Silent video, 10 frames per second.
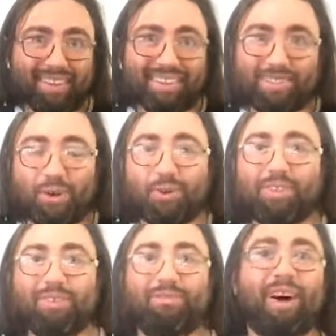
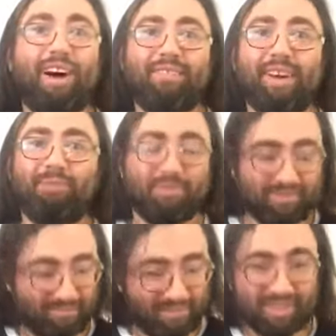totally evolved. I'm
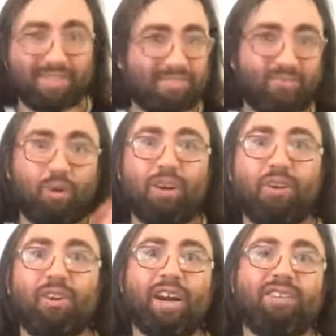just where you
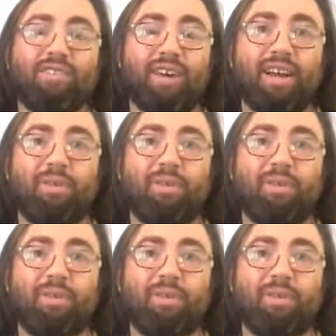guys are at.